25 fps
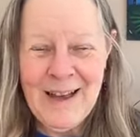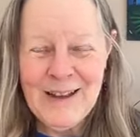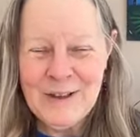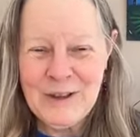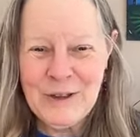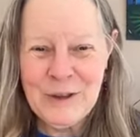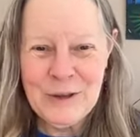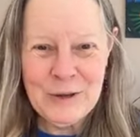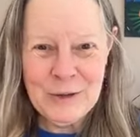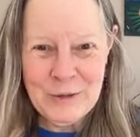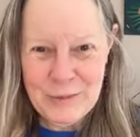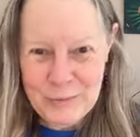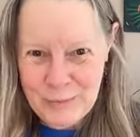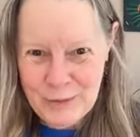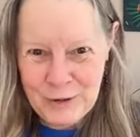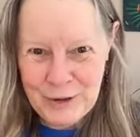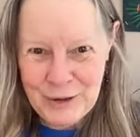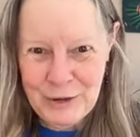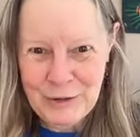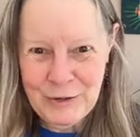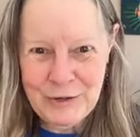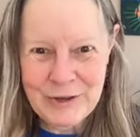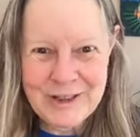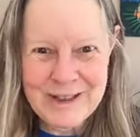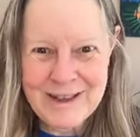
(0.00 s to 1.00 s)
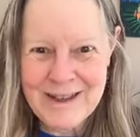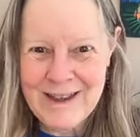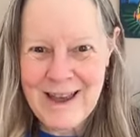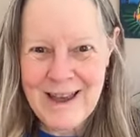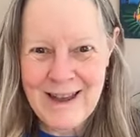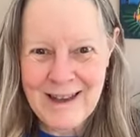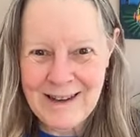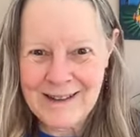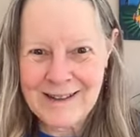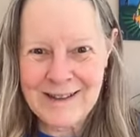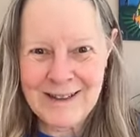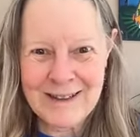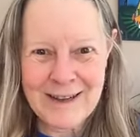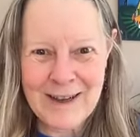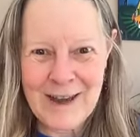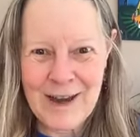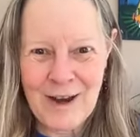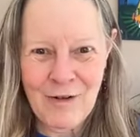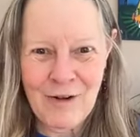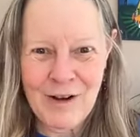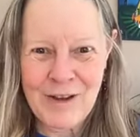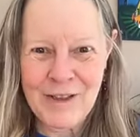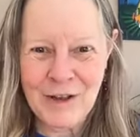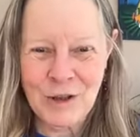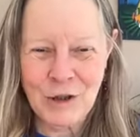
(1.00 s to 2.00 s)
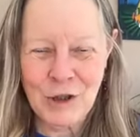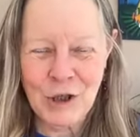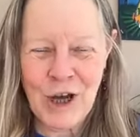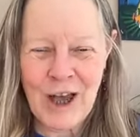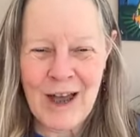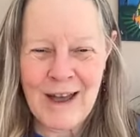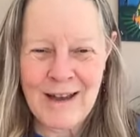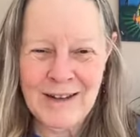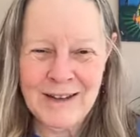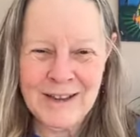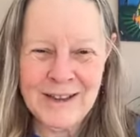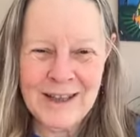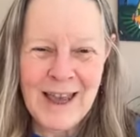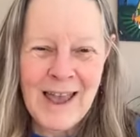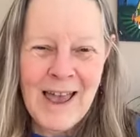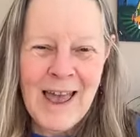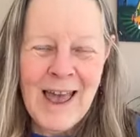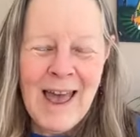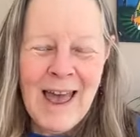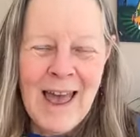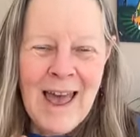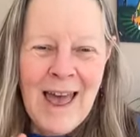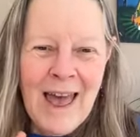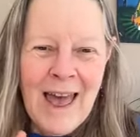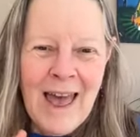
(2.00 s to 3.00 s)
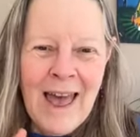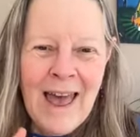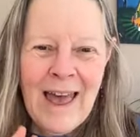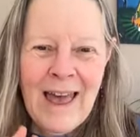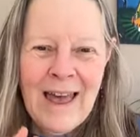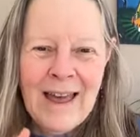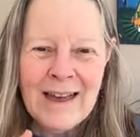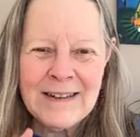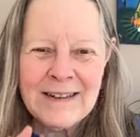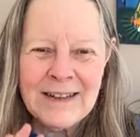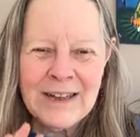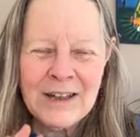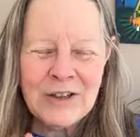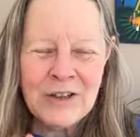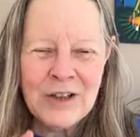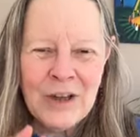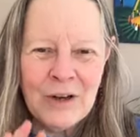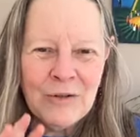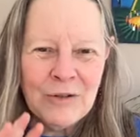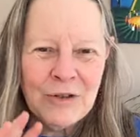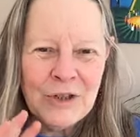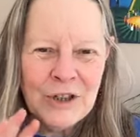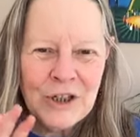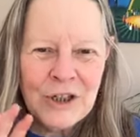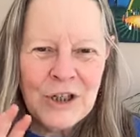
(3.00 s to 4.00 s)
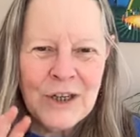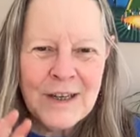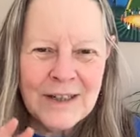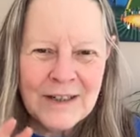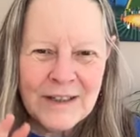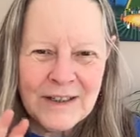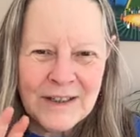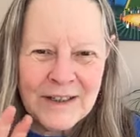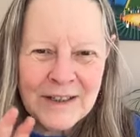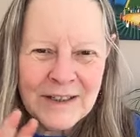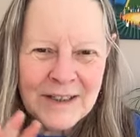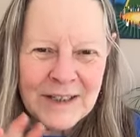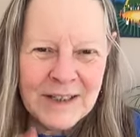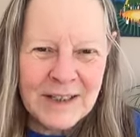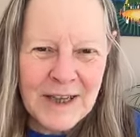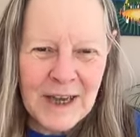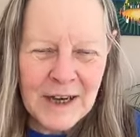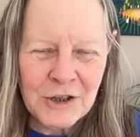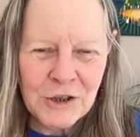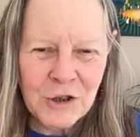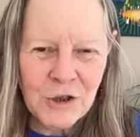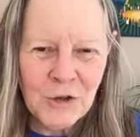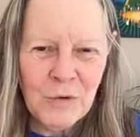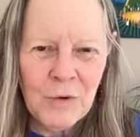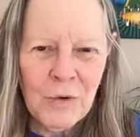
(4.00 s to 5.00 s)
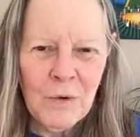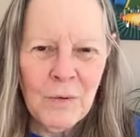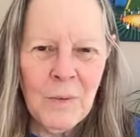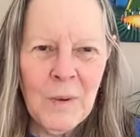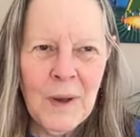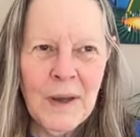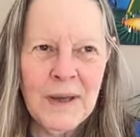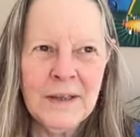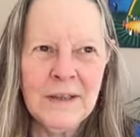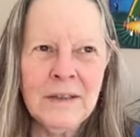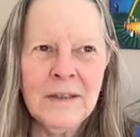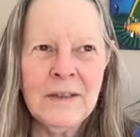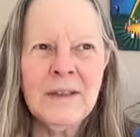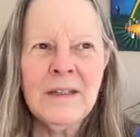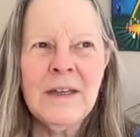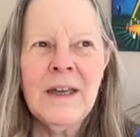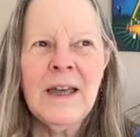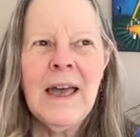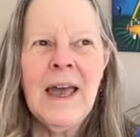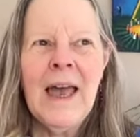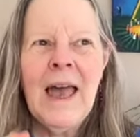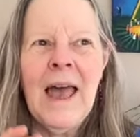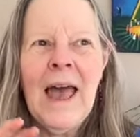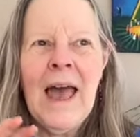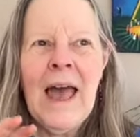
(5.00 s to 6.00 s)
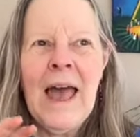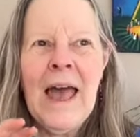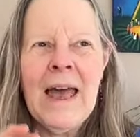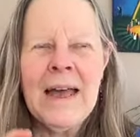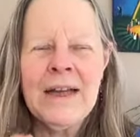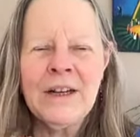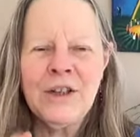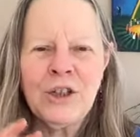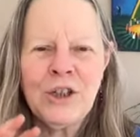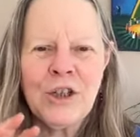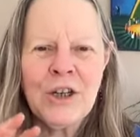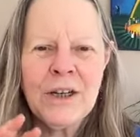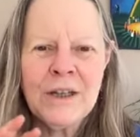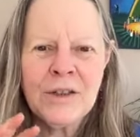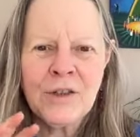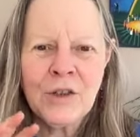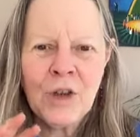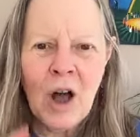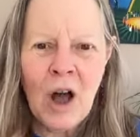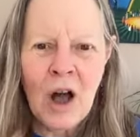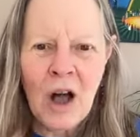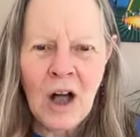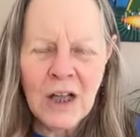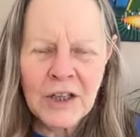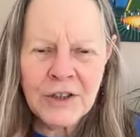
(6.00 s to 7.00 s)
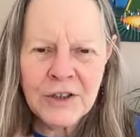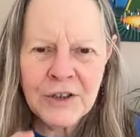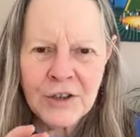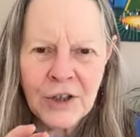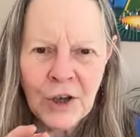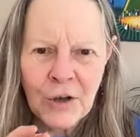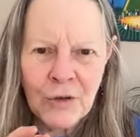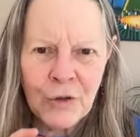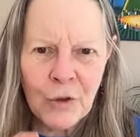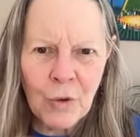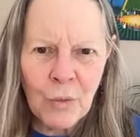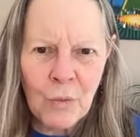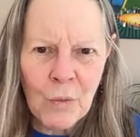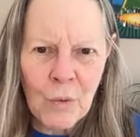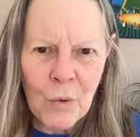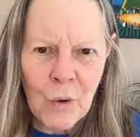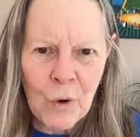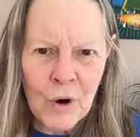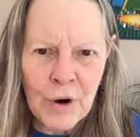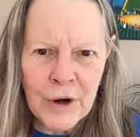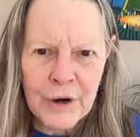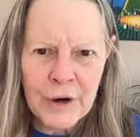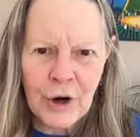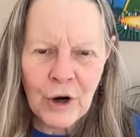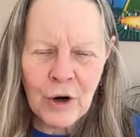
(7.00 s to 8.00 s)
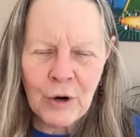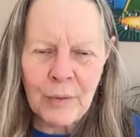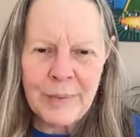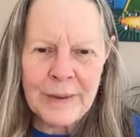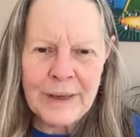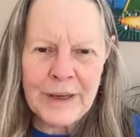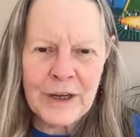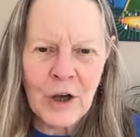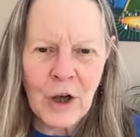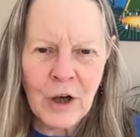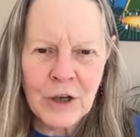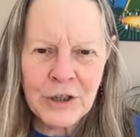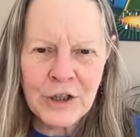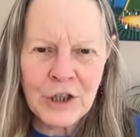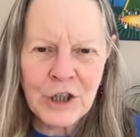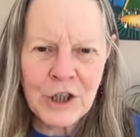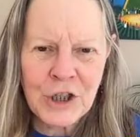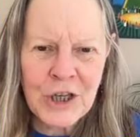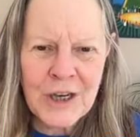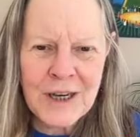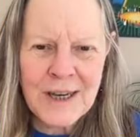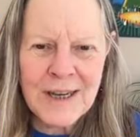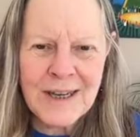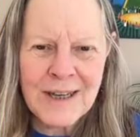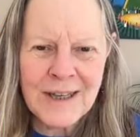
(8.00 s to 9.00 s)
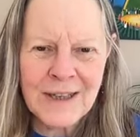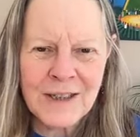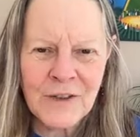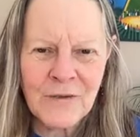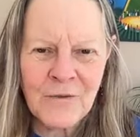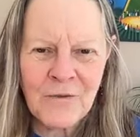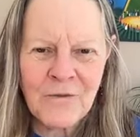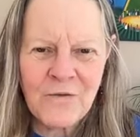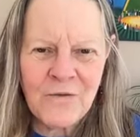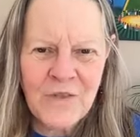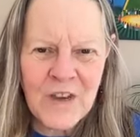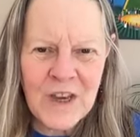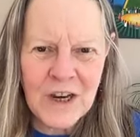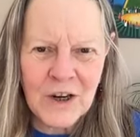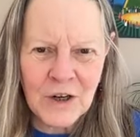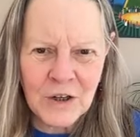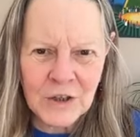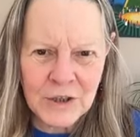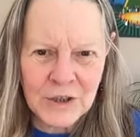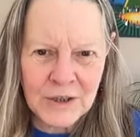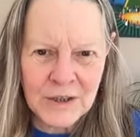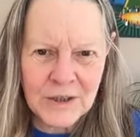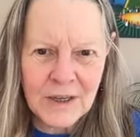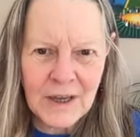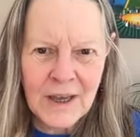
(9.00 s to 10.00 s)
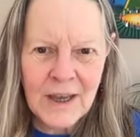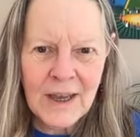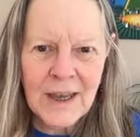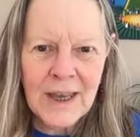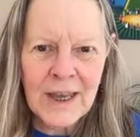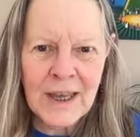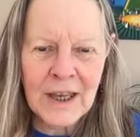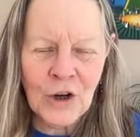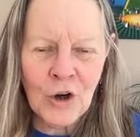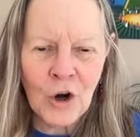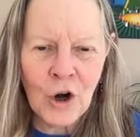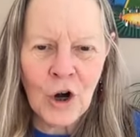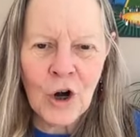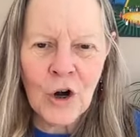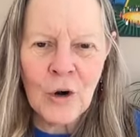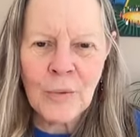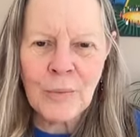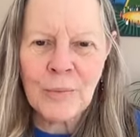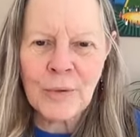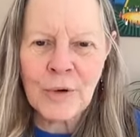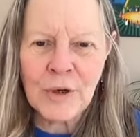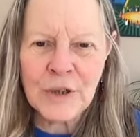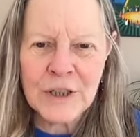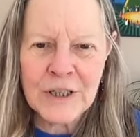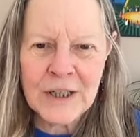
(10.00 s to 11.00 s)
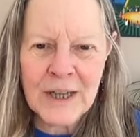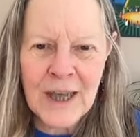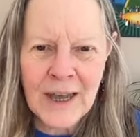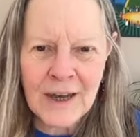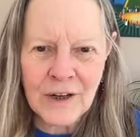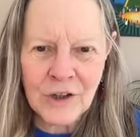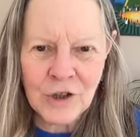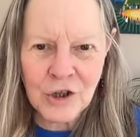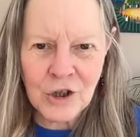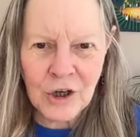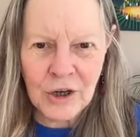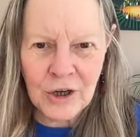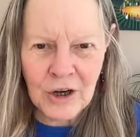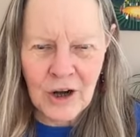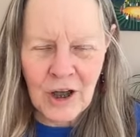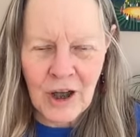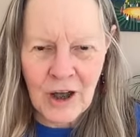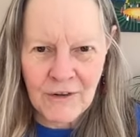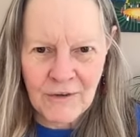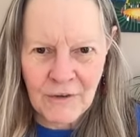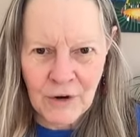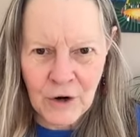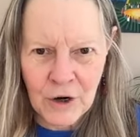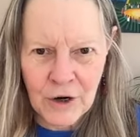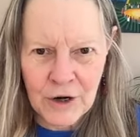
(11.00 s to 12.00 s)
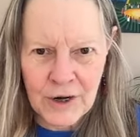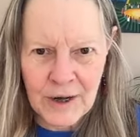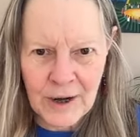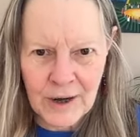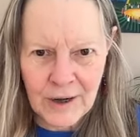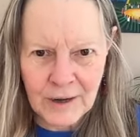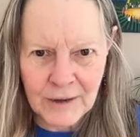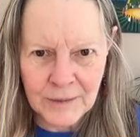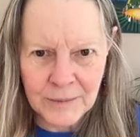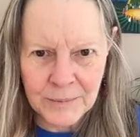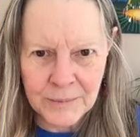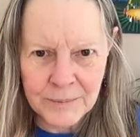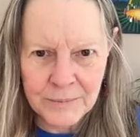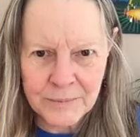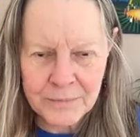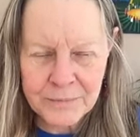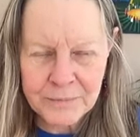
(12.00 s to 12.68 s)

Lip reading: to produce the eggs and carry the child. And so she is the sexual one, and she is also the warrior because she is fierce in her protection of her young.